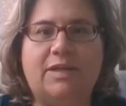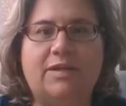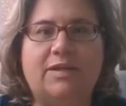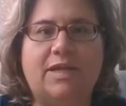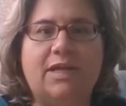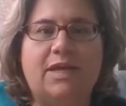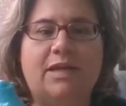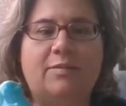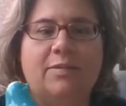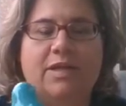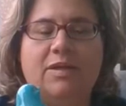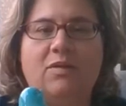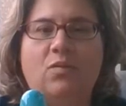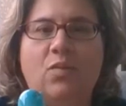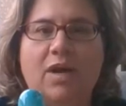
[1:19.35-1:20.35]
and they come
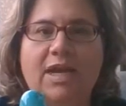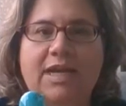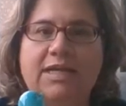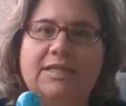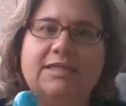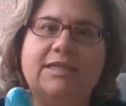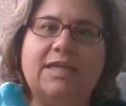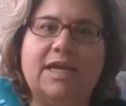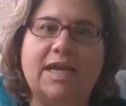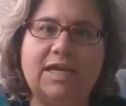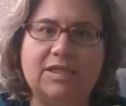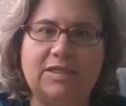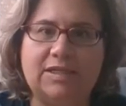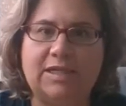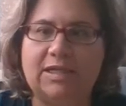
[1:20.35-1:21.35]
in white
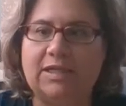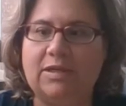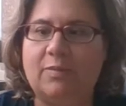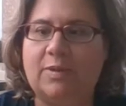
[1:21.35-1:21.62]
and yellow,